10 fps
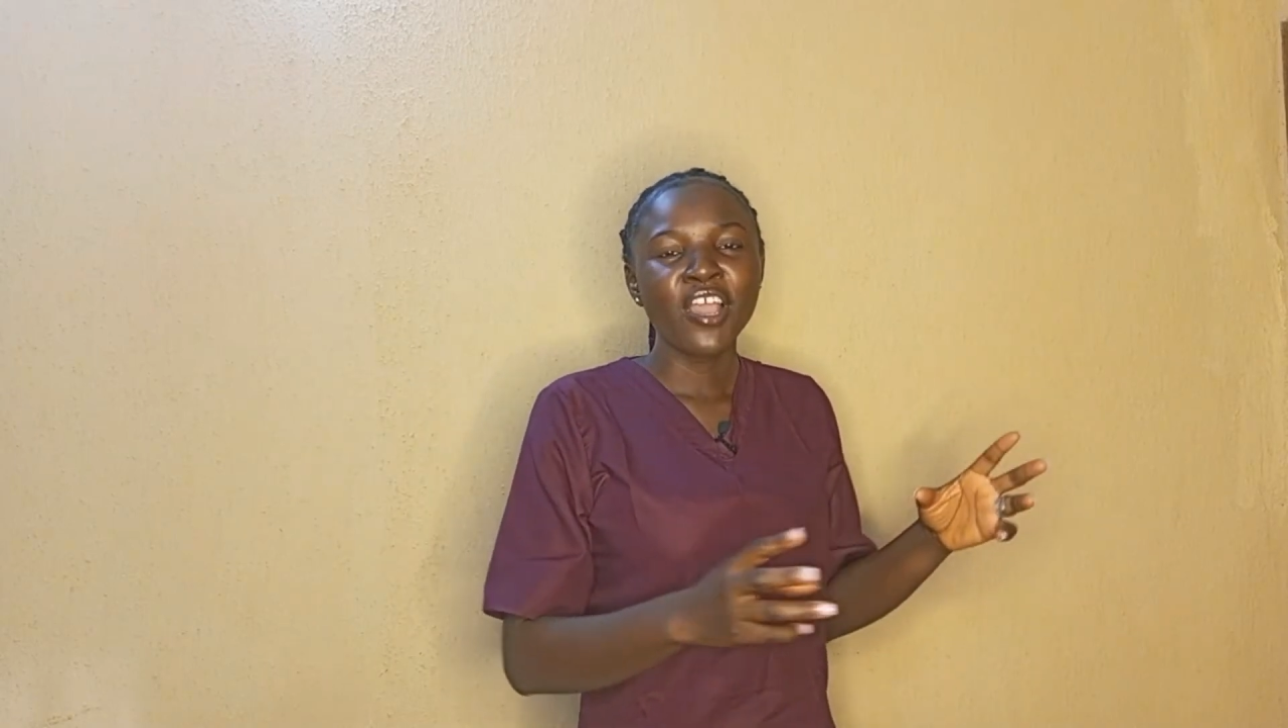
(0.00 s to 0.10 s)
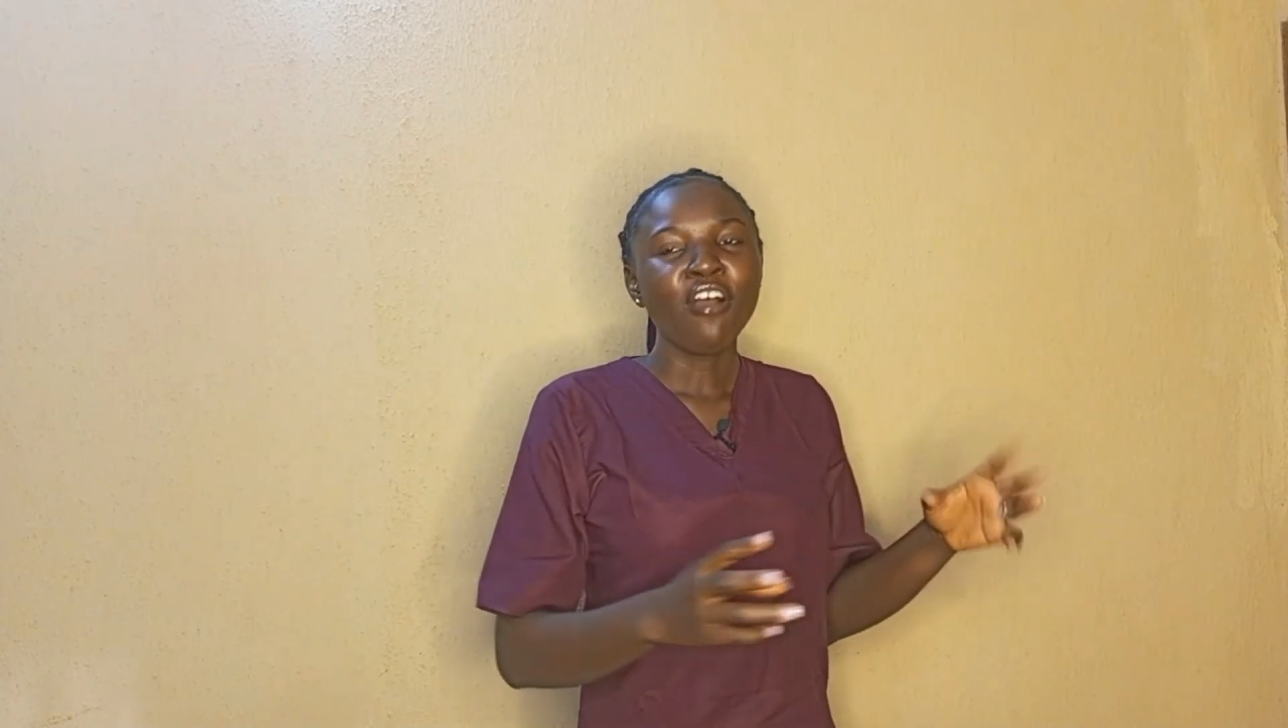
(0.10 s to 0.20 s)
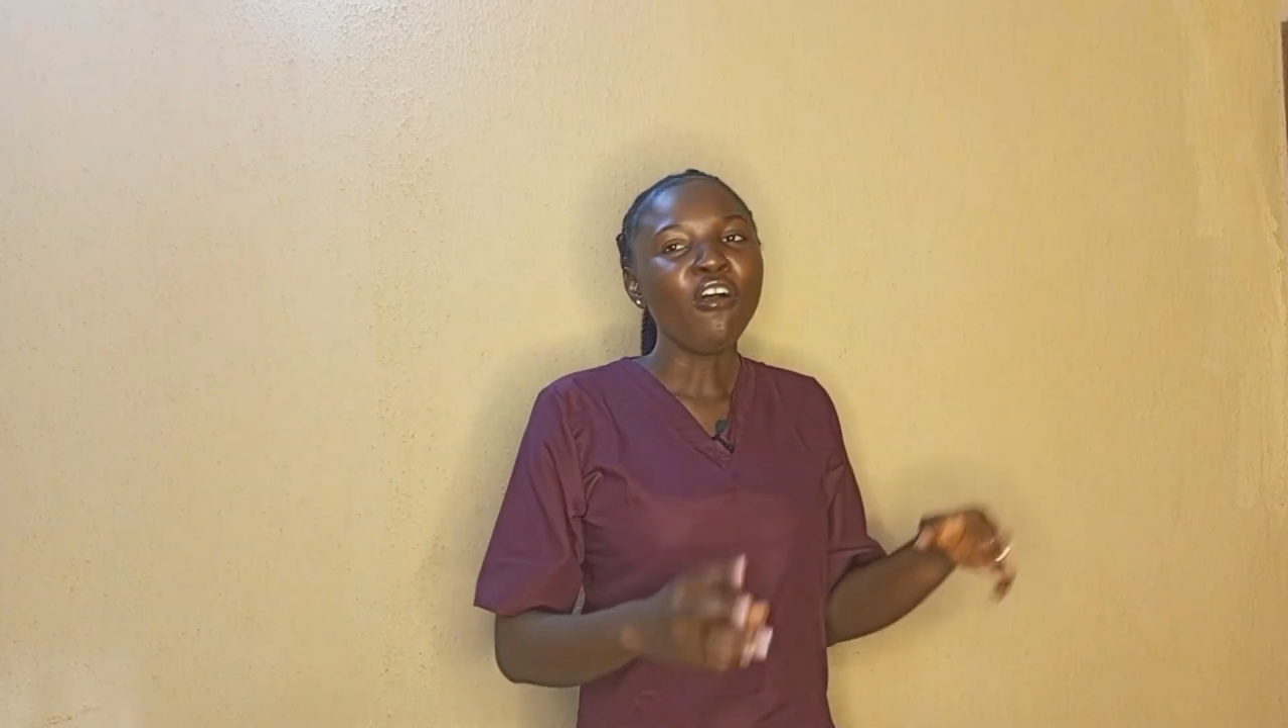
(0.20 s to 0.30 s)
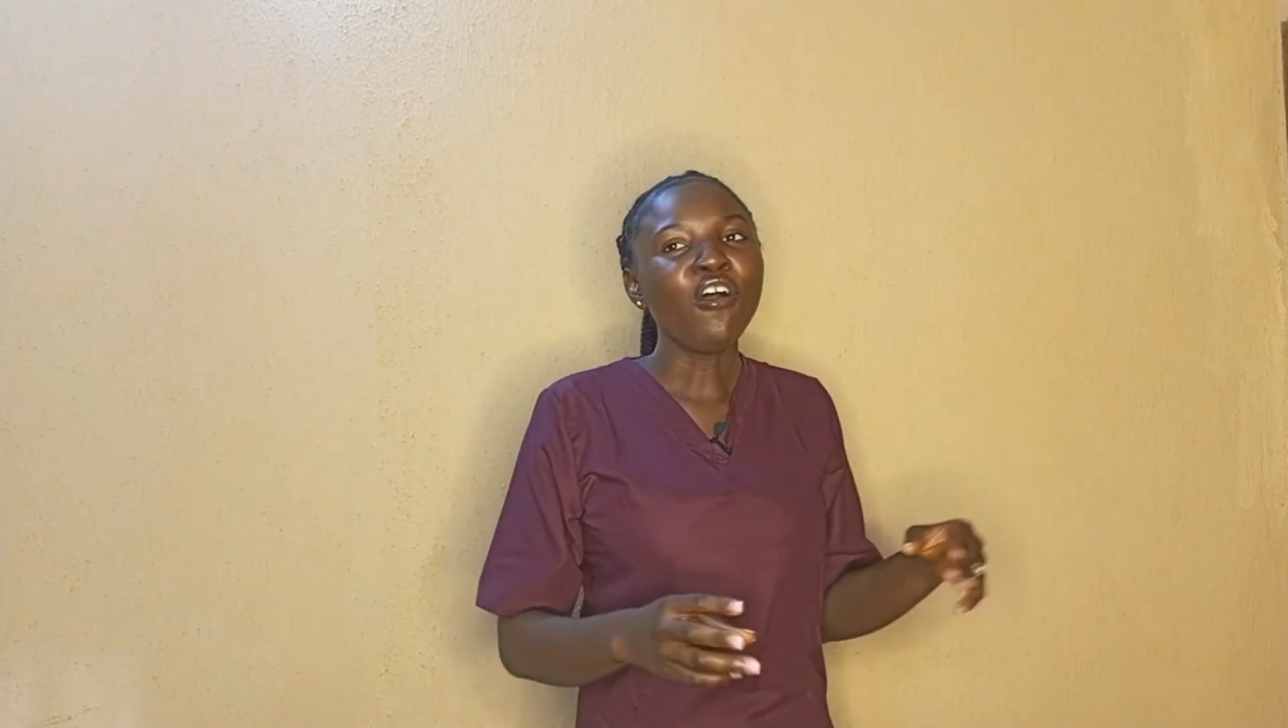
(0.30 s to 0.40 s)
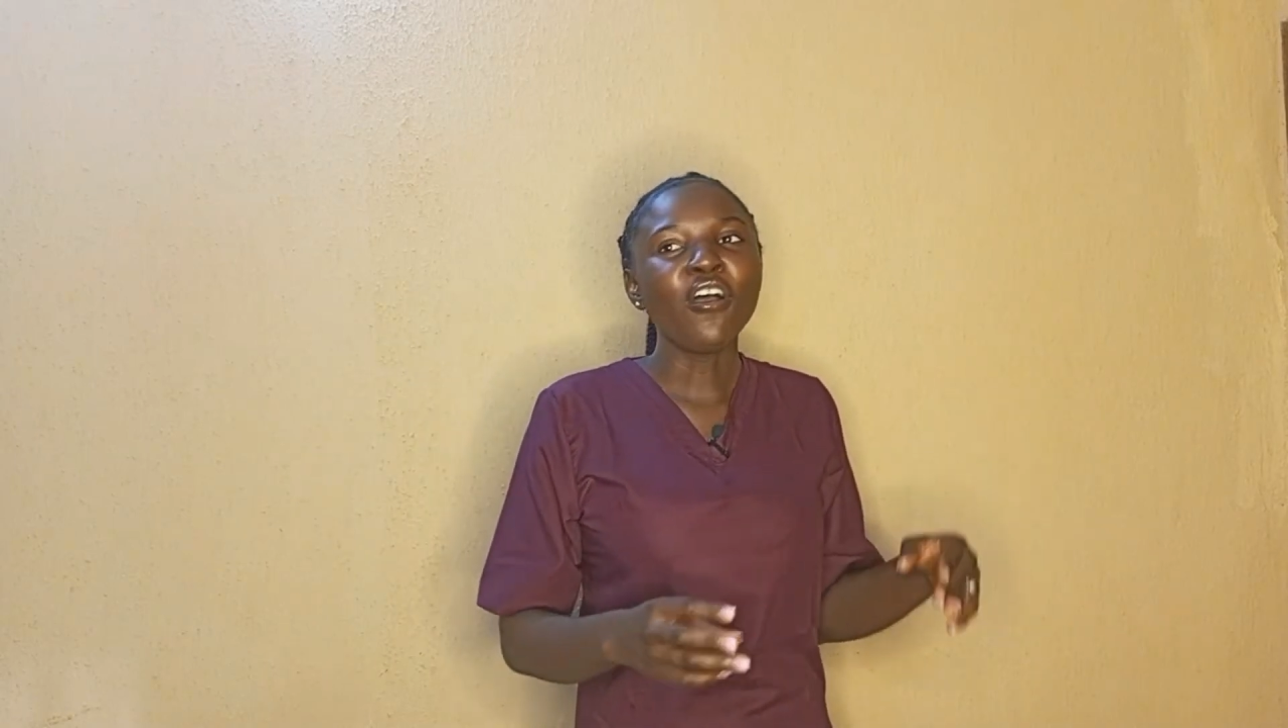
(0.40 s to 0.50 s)

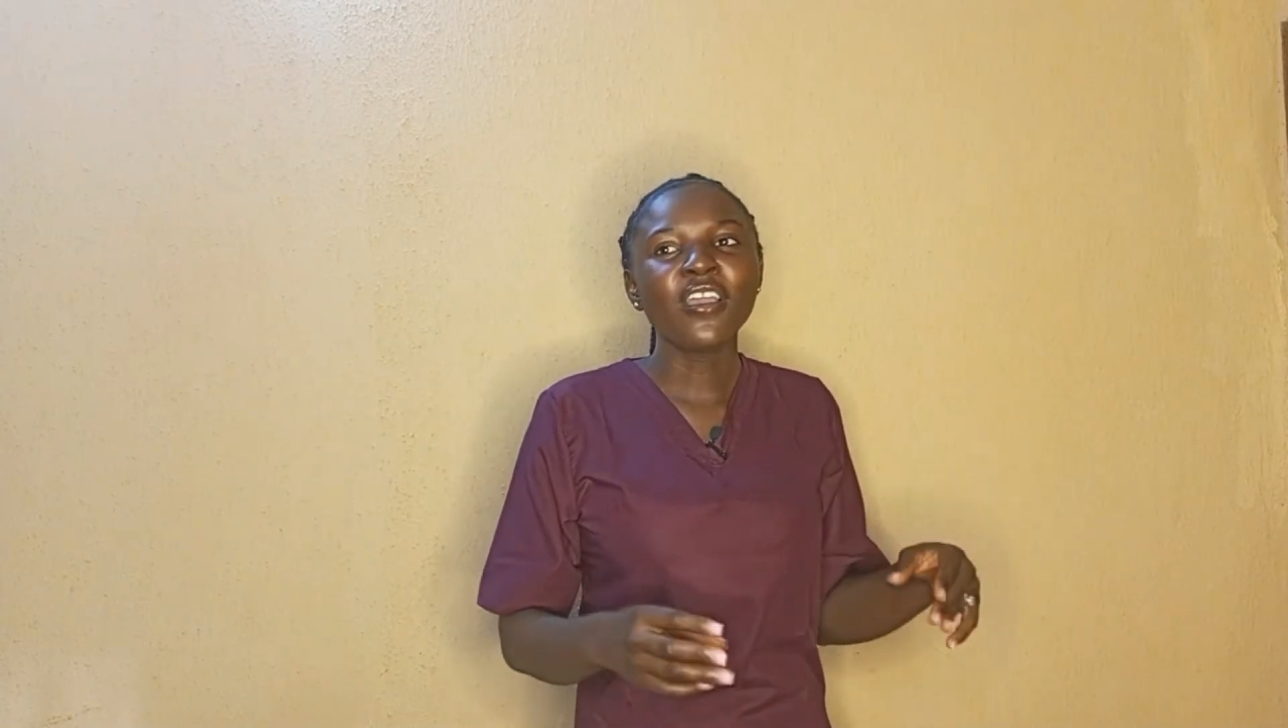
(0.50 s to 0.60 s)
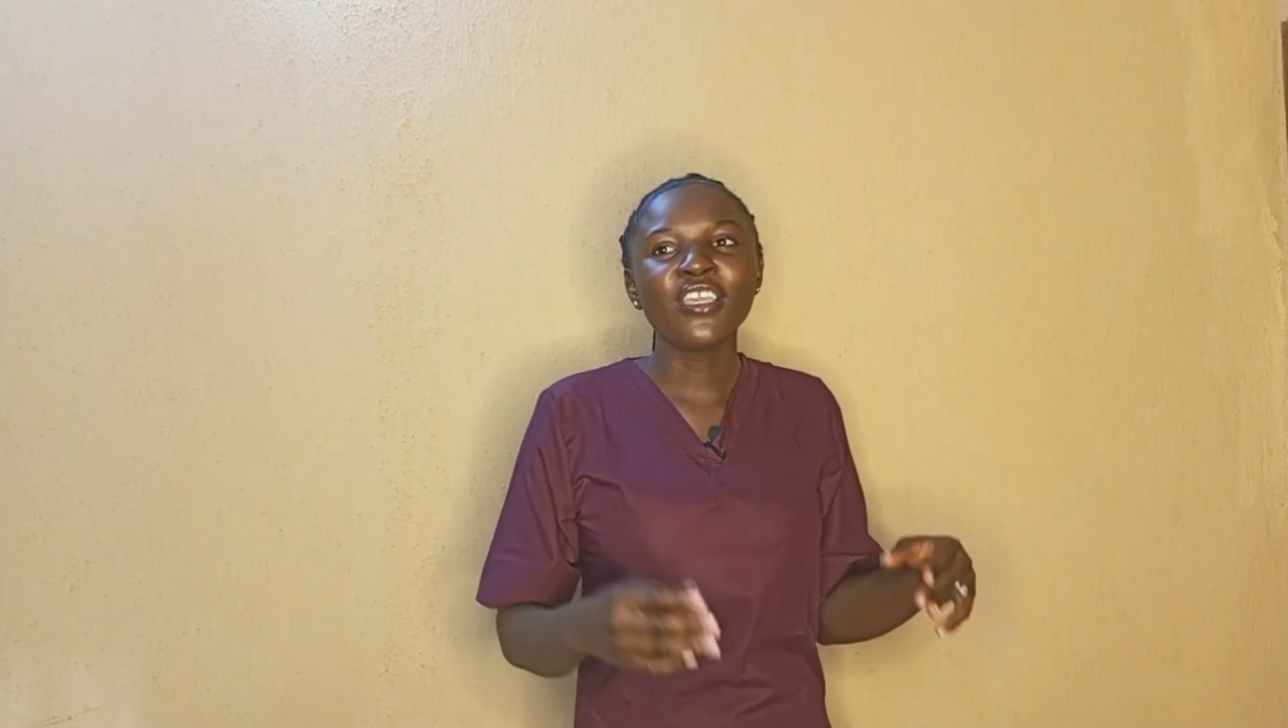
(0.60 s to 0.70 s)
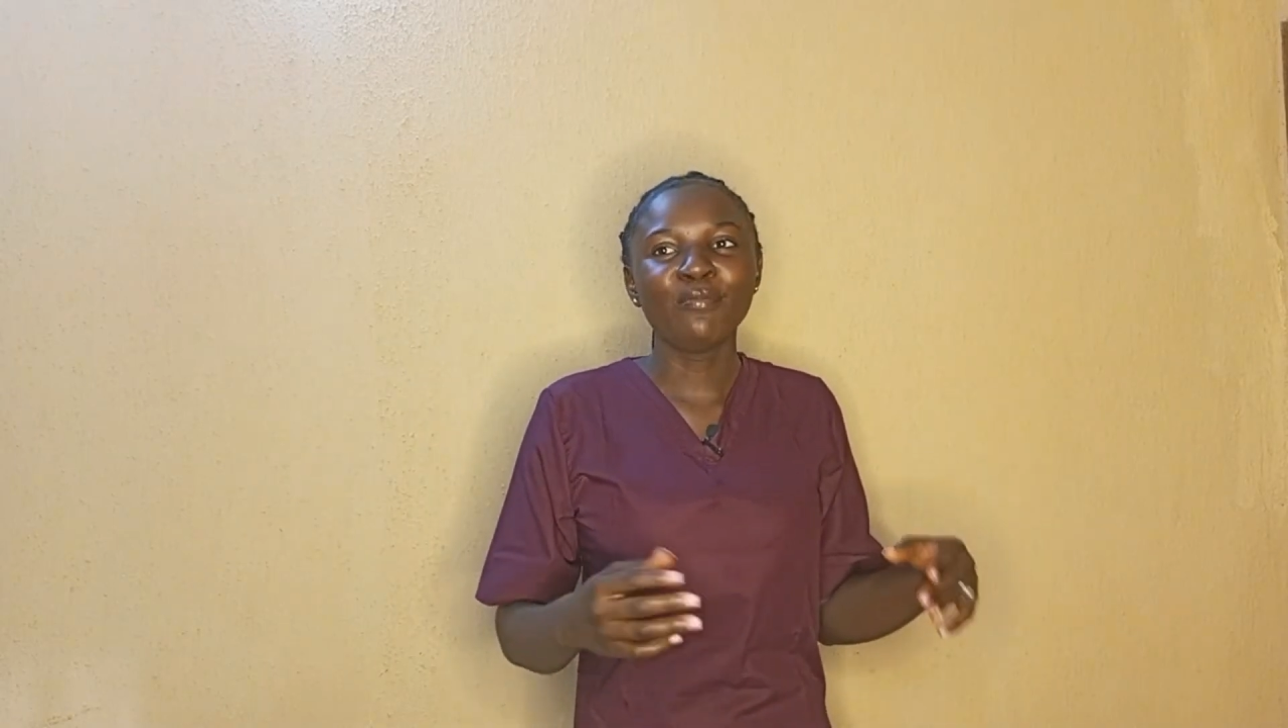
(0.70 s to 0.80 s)
or